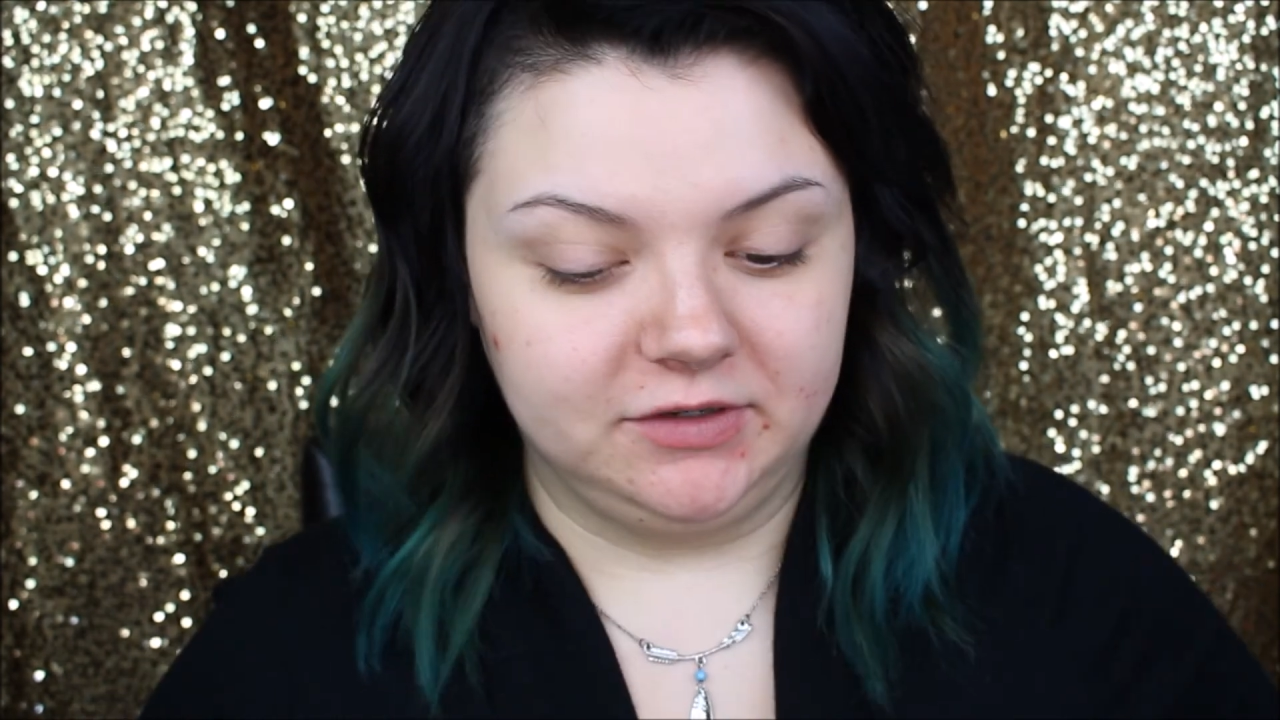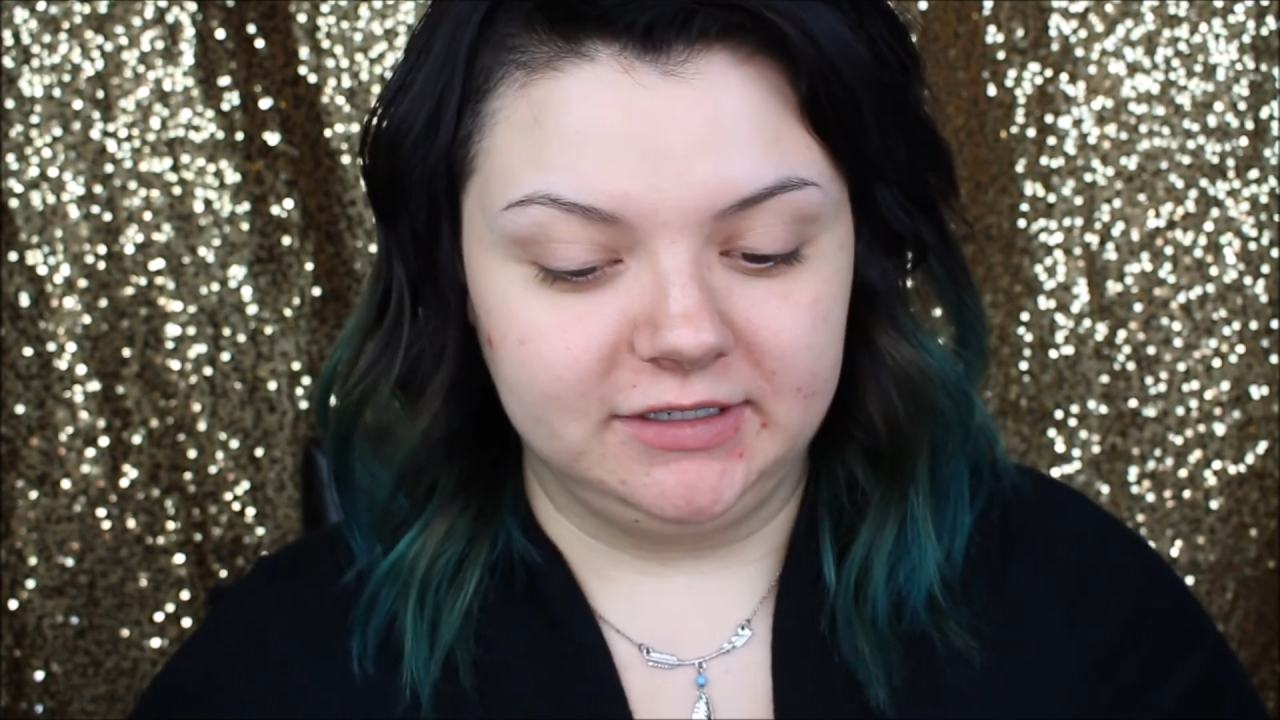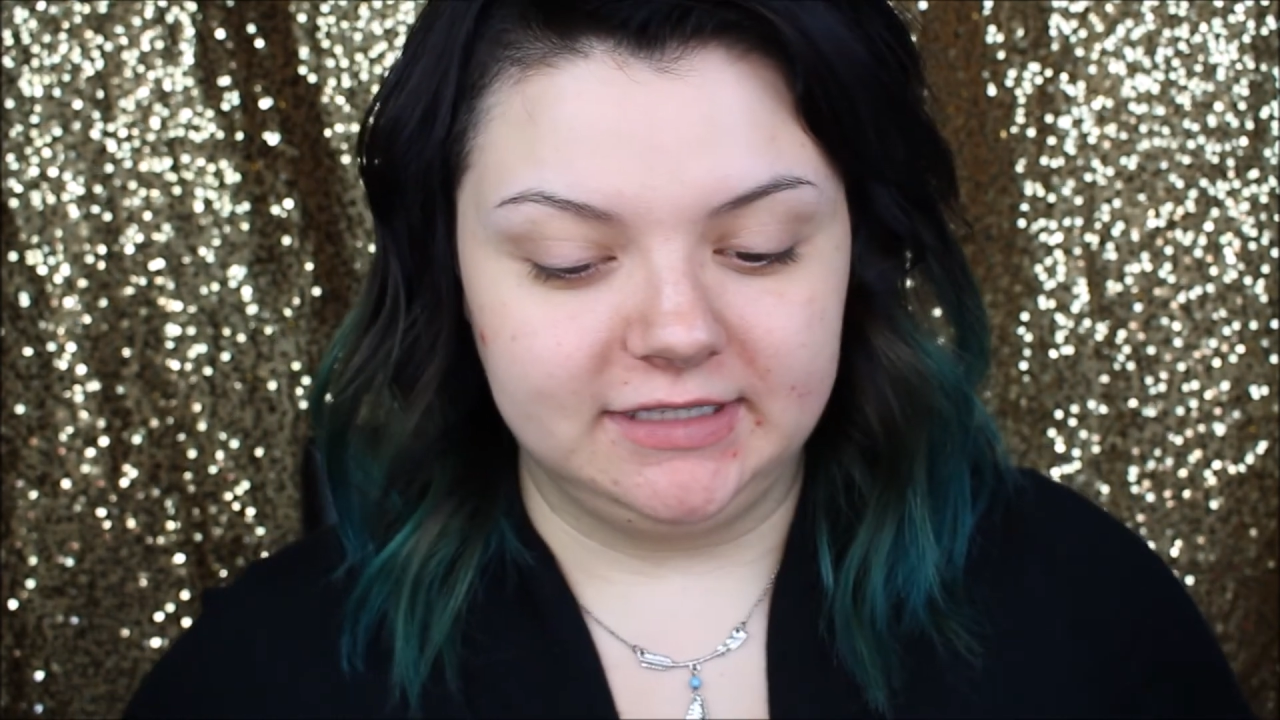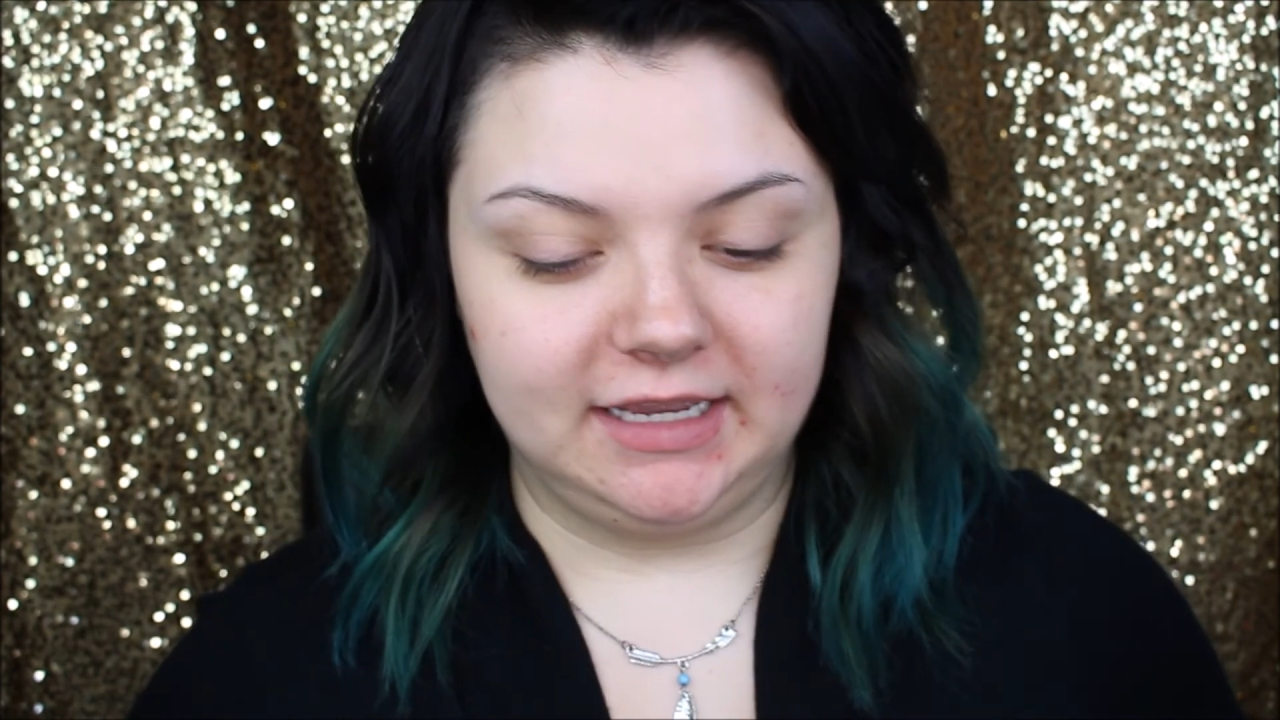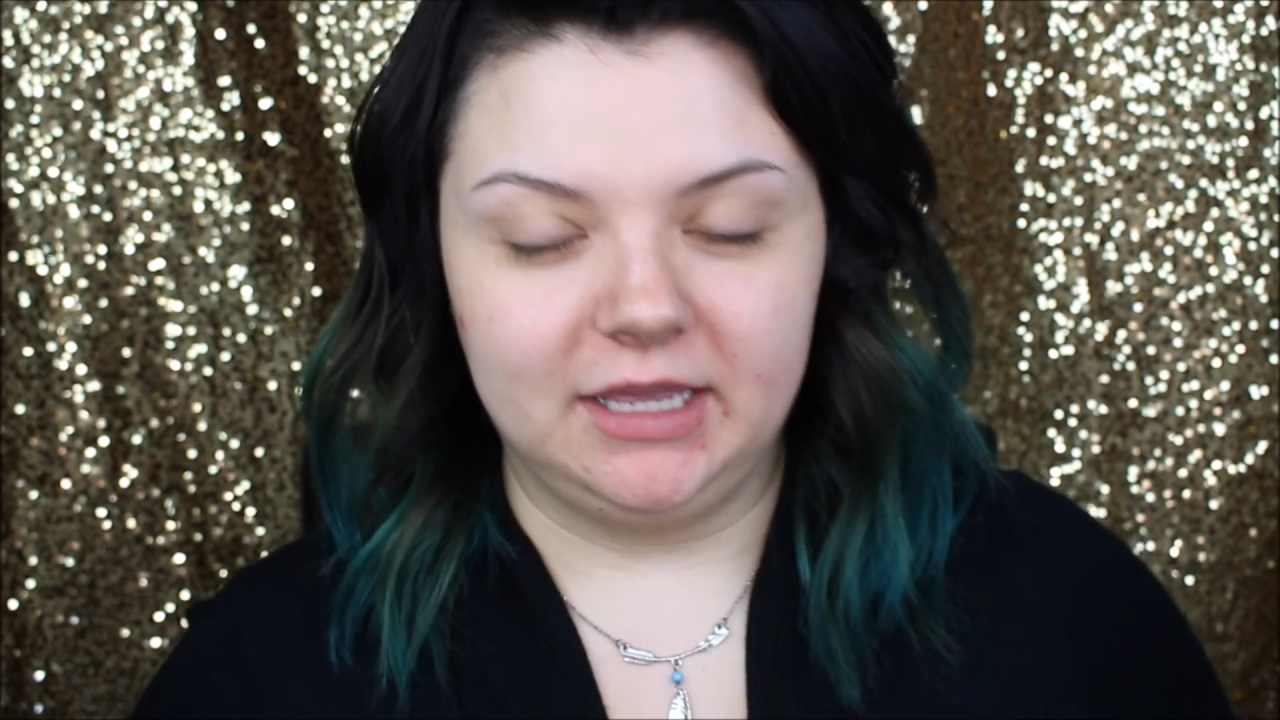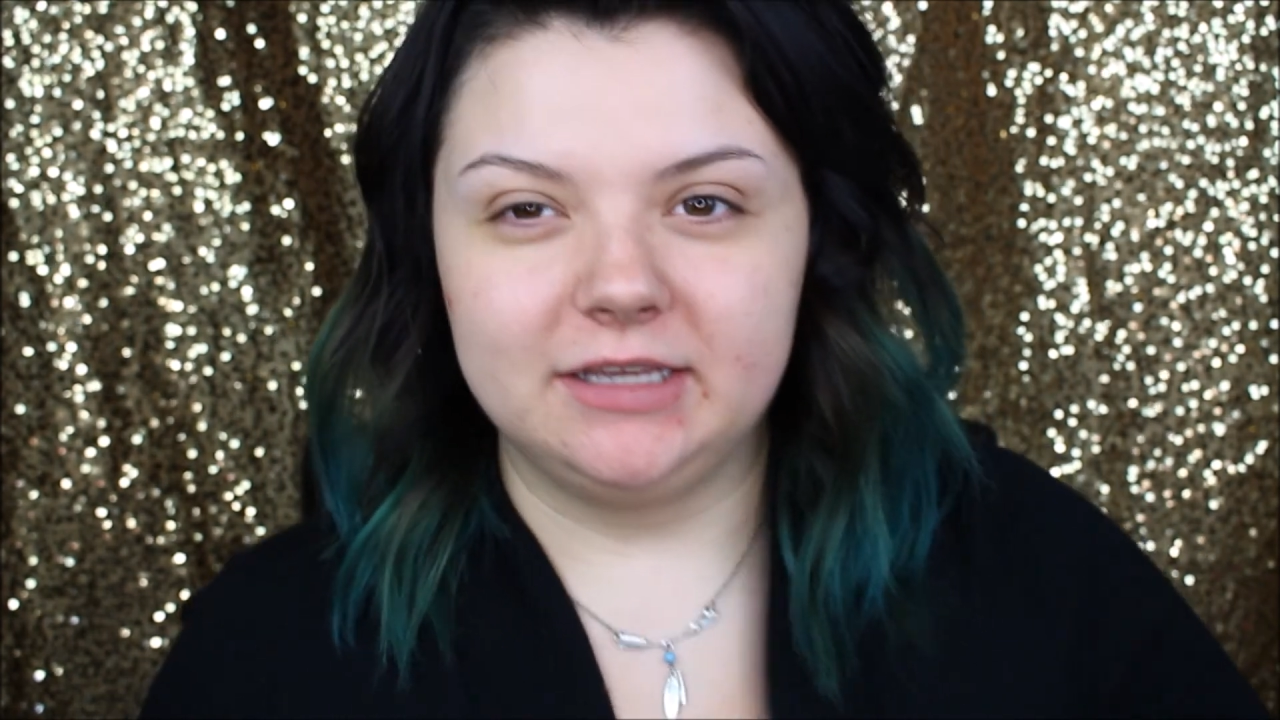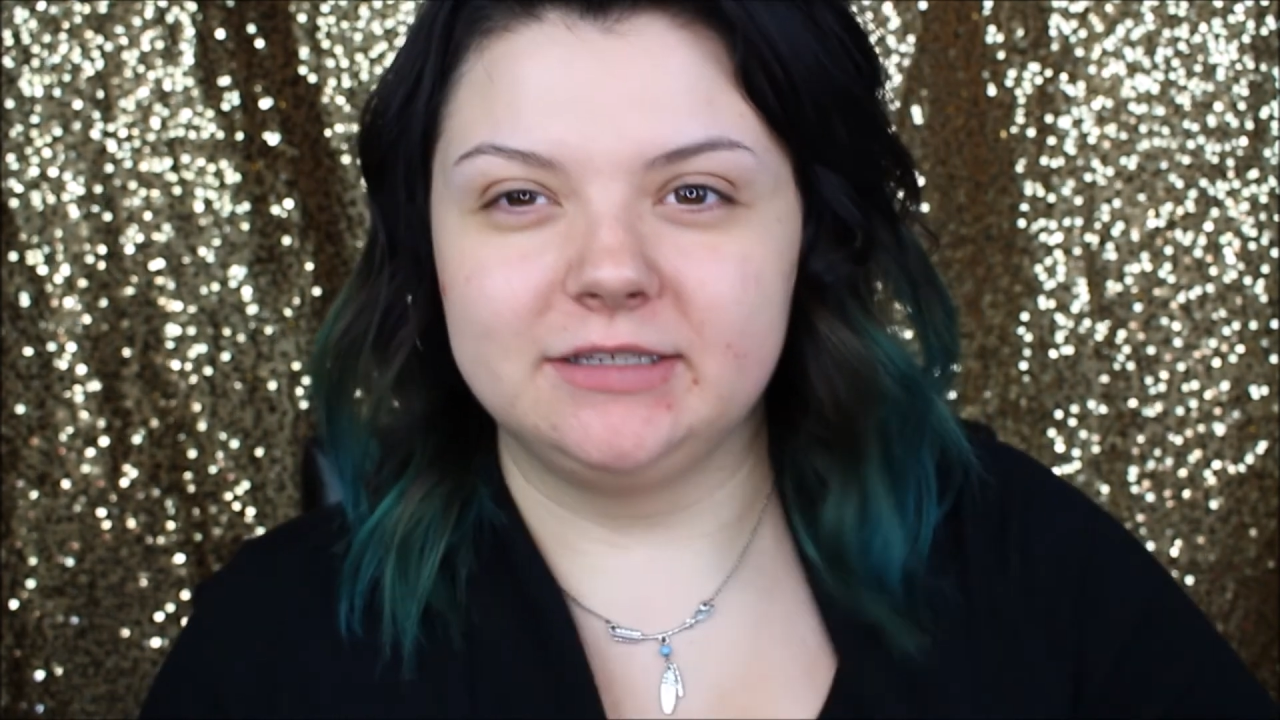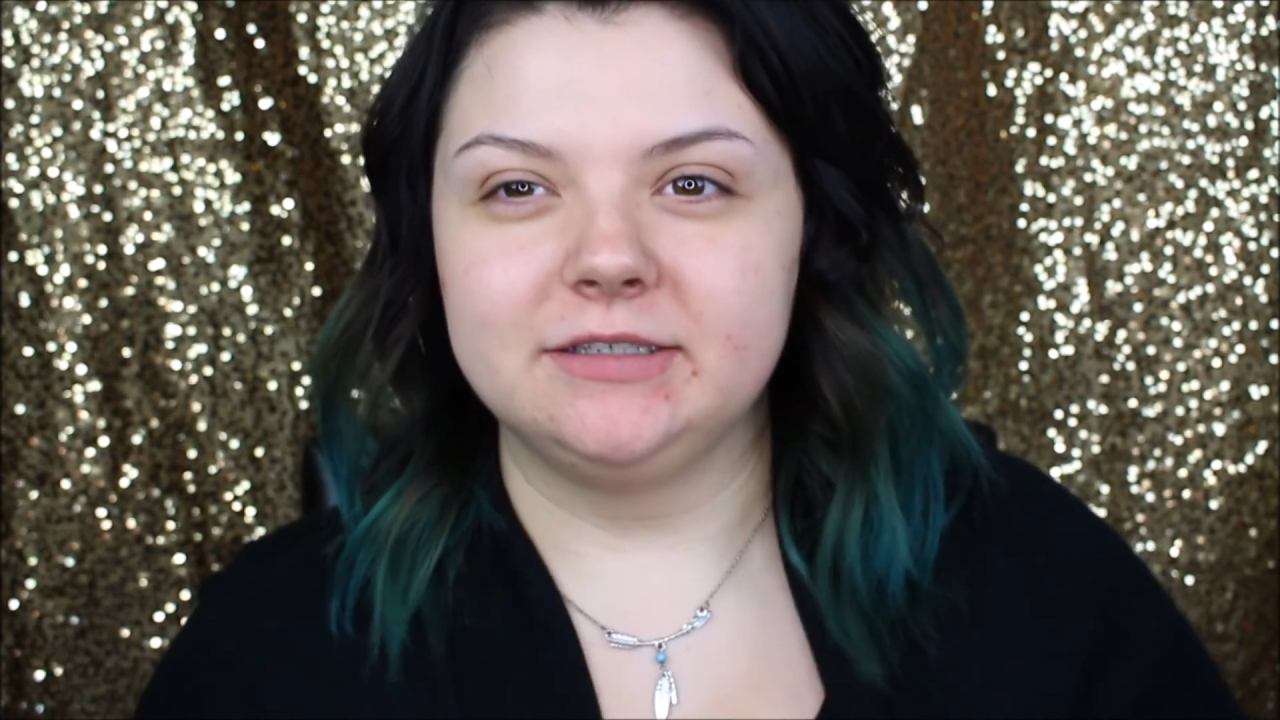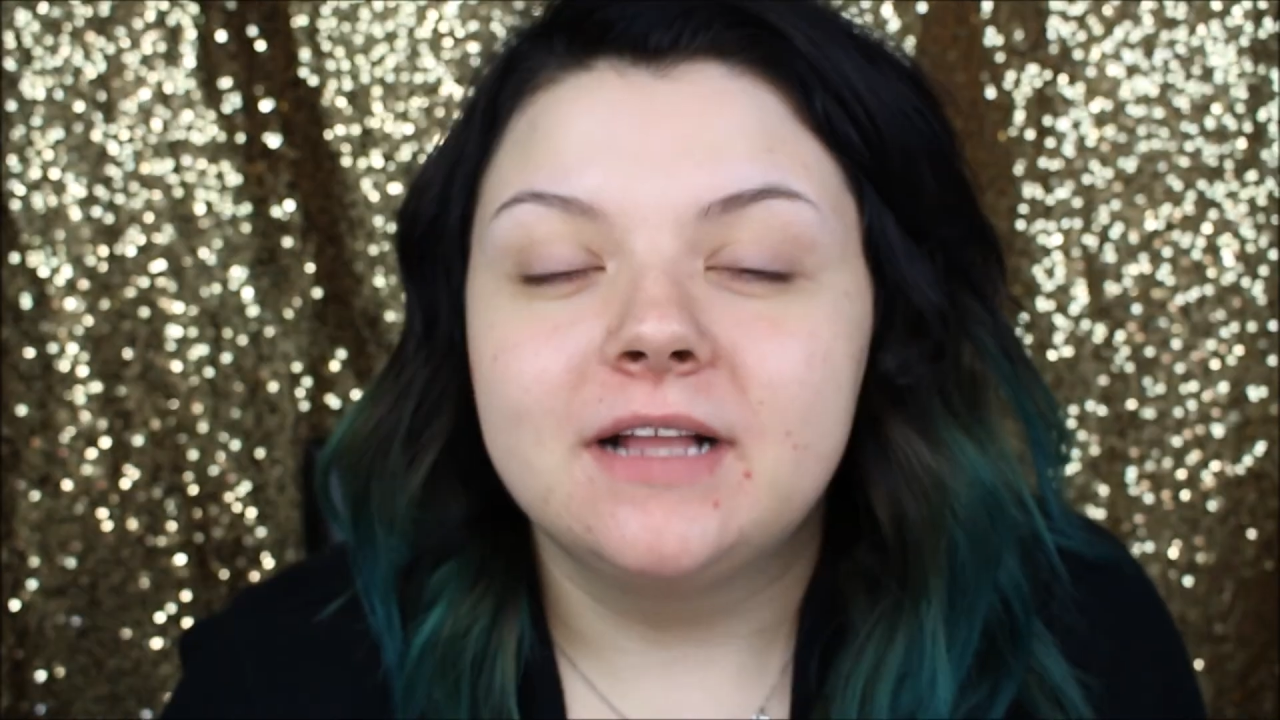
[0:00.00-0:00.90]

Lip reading: for a second.